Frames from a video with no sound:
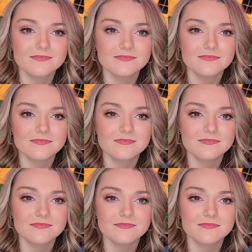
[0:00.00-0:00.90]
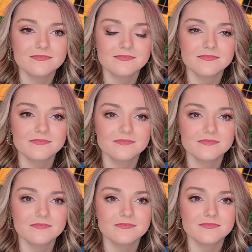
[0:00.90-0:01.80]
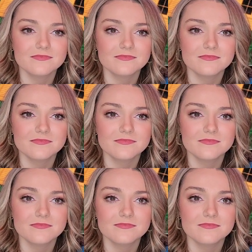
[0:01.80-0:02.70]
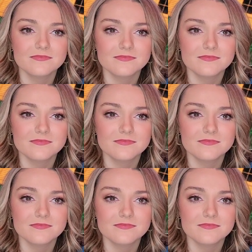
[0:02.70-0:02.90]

The person shown says nothing.